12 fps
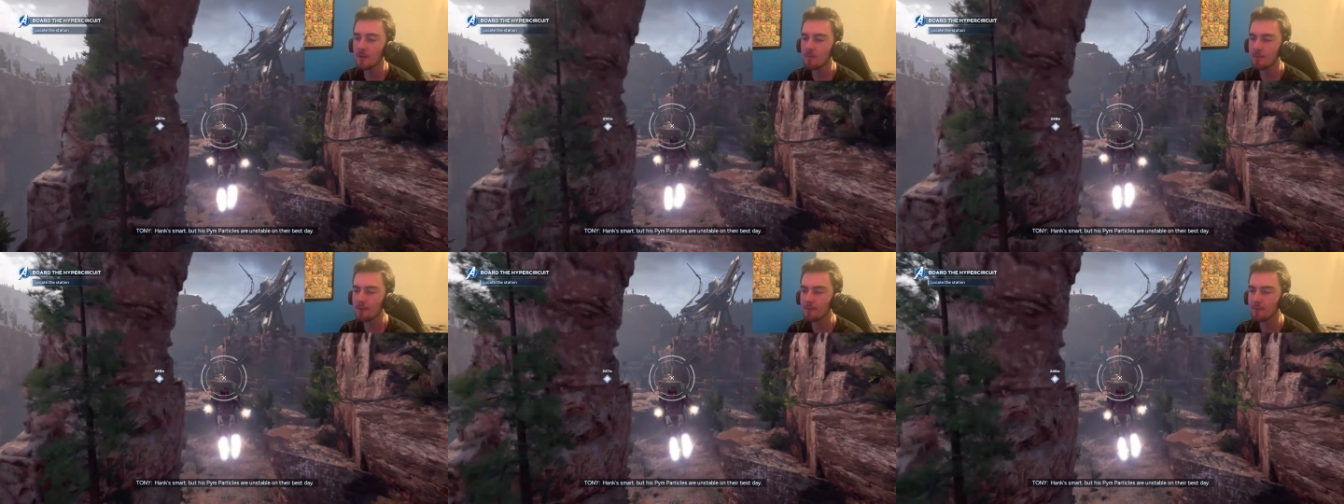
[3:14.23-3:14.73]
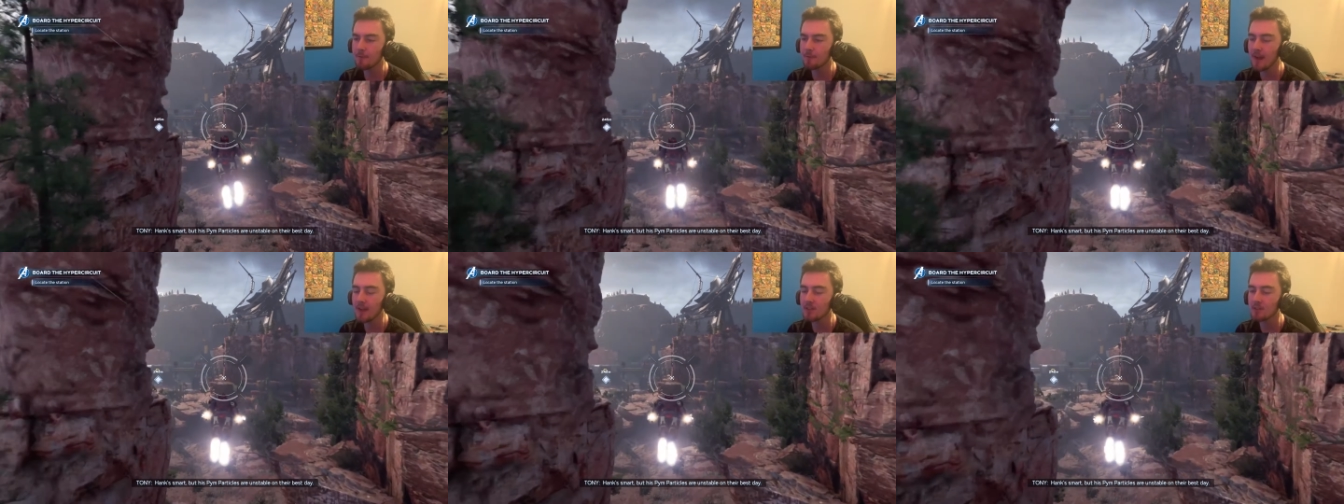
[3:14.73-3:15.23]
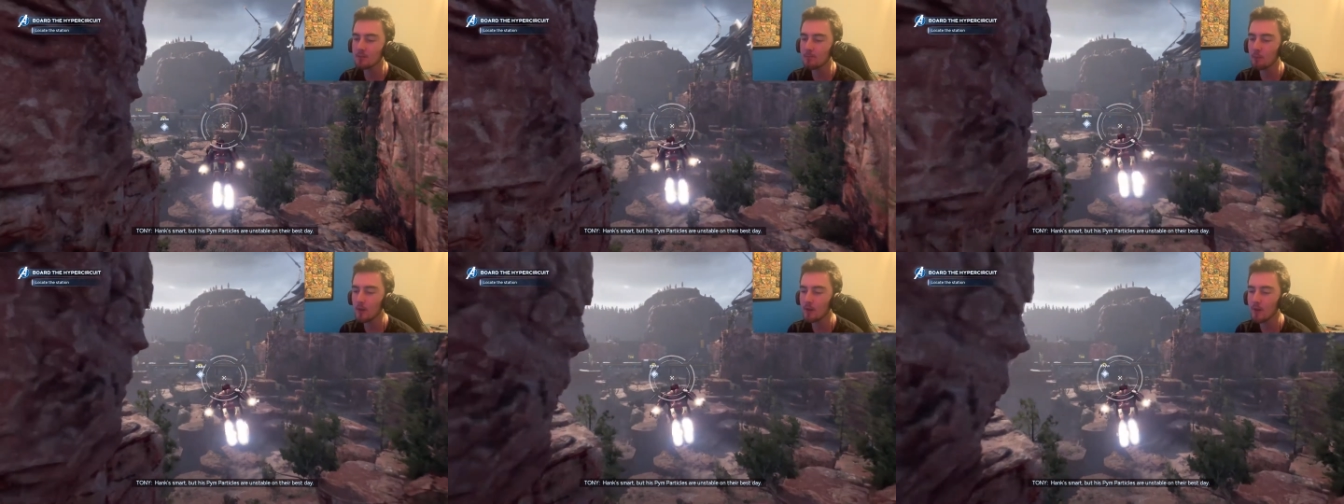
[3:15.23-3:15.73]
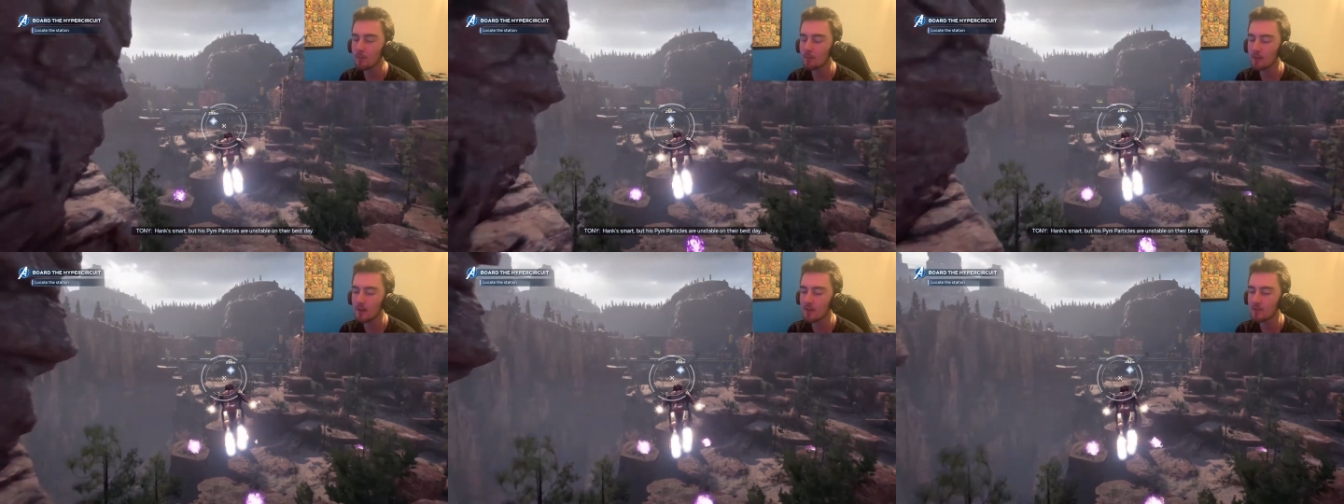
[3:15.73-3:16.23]
a few faction point
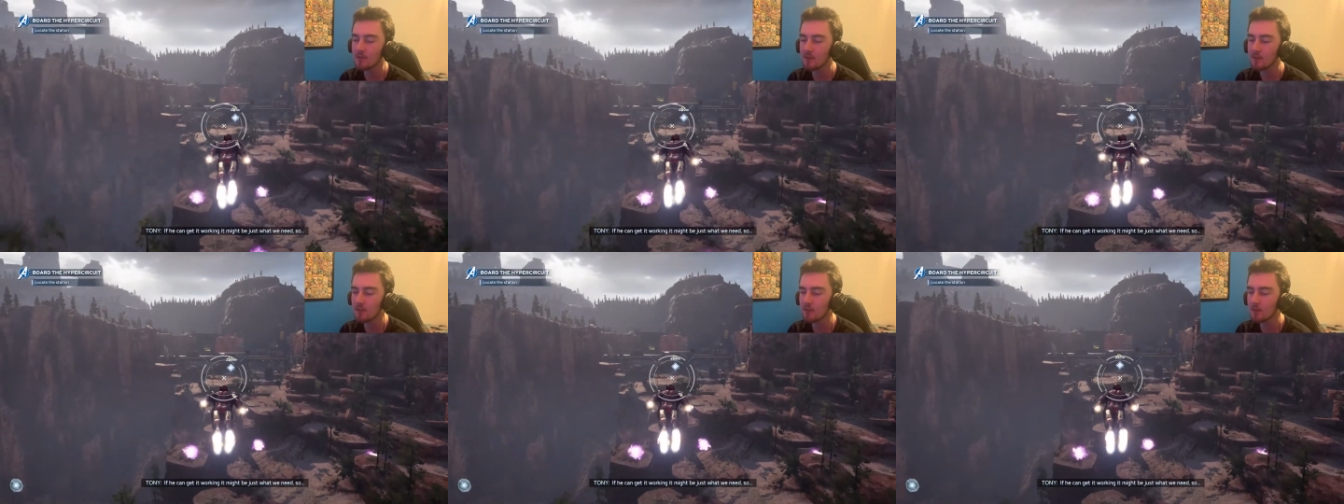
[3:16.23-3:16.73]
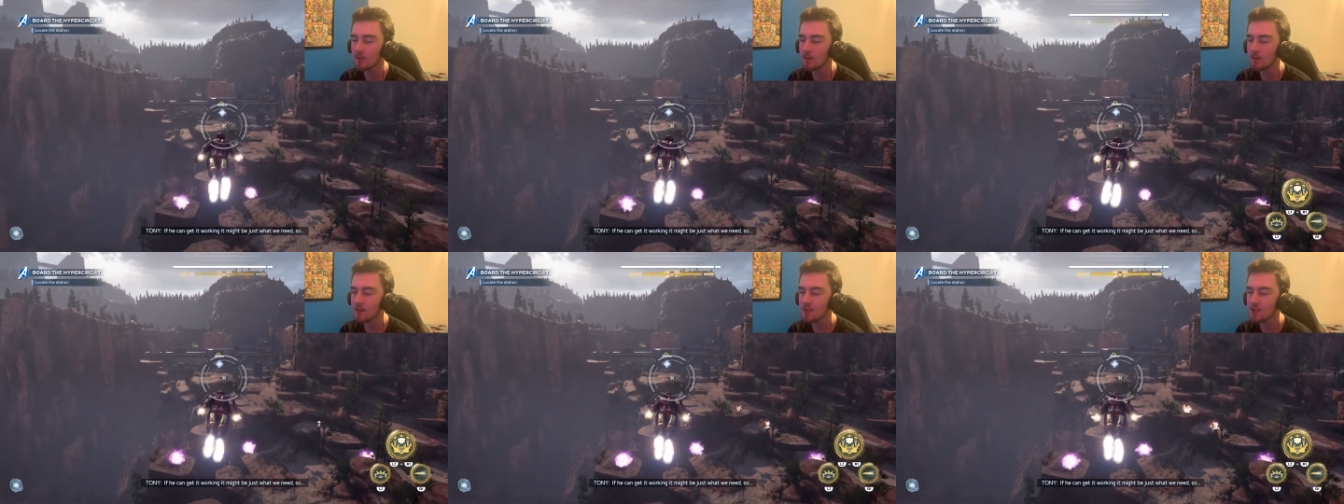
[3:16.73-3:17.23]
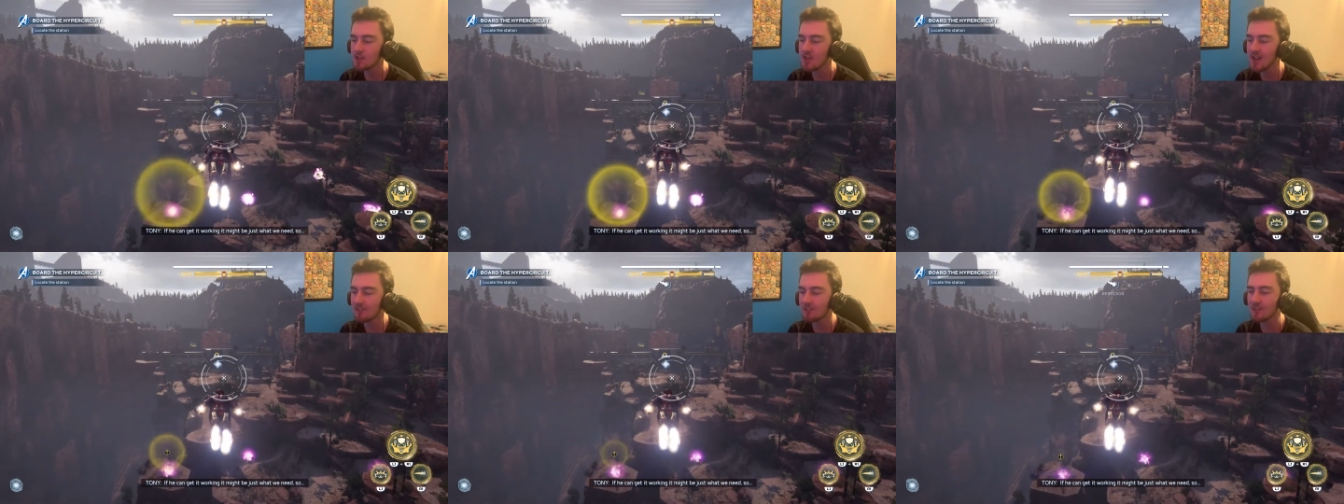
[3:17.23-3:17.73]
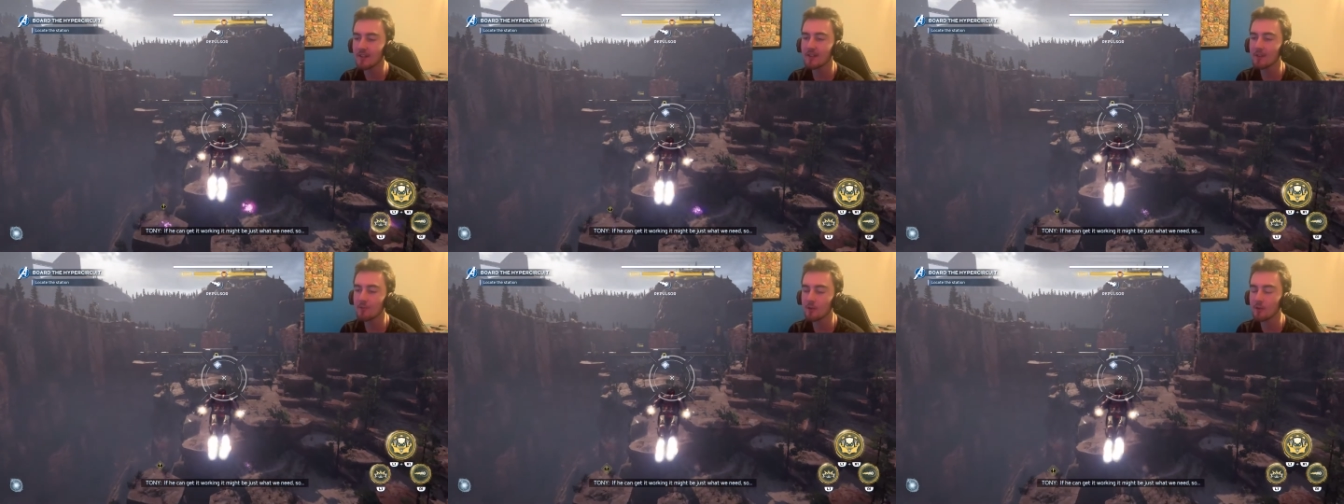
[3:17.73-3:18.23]
upgrades and chests
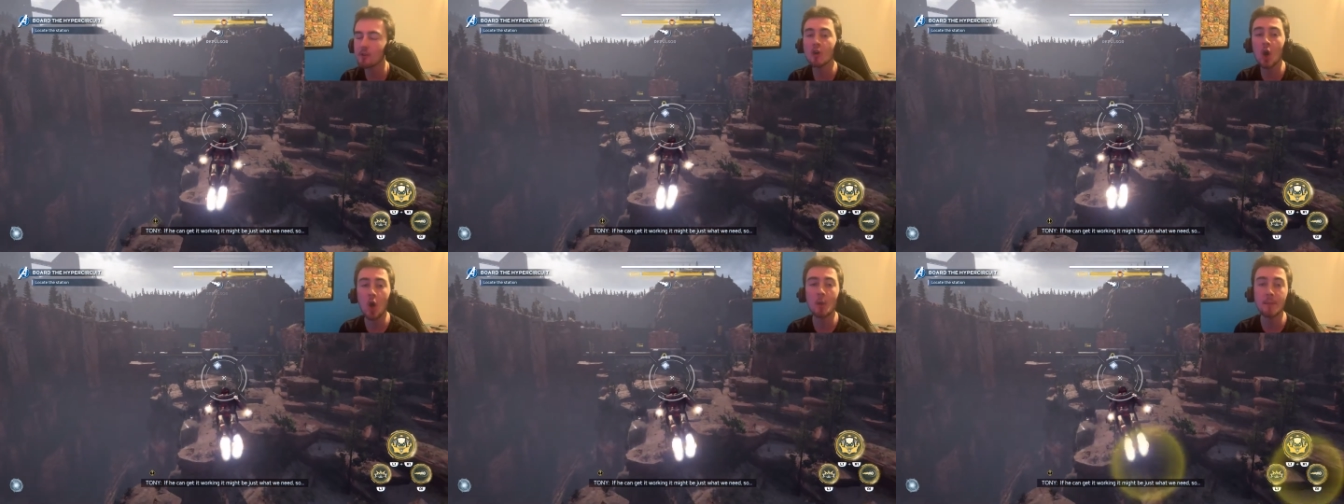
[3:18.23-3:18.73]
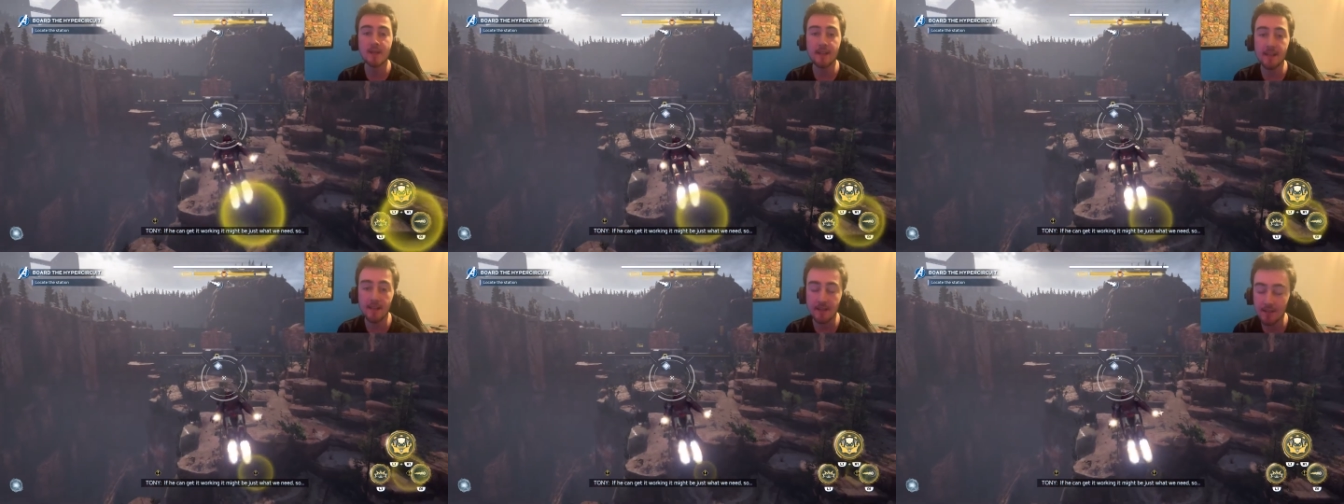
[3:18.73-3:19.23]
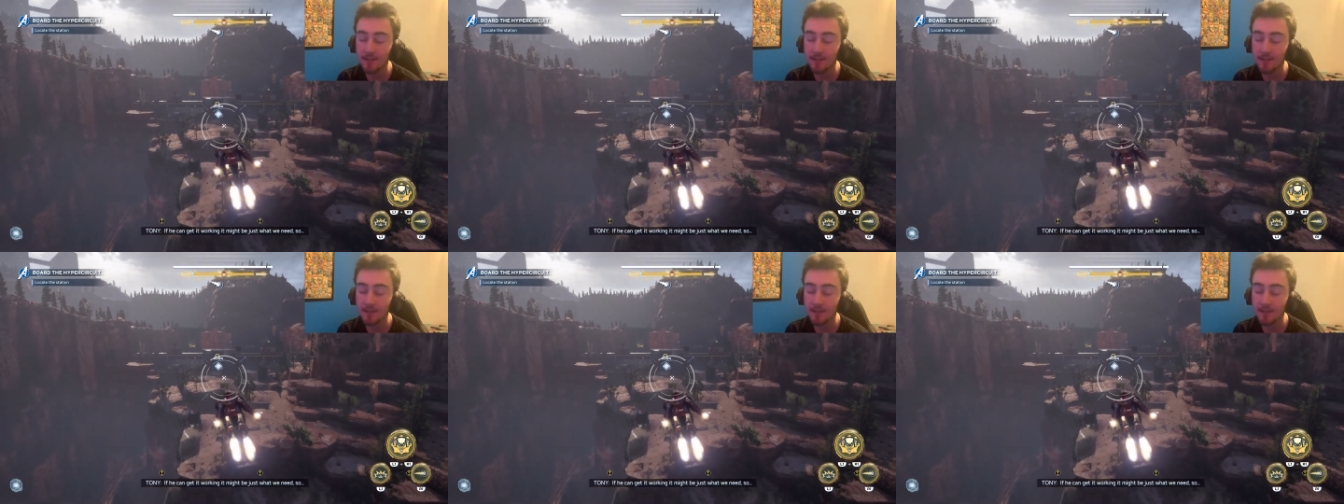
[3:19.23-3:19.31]
that give you common gear,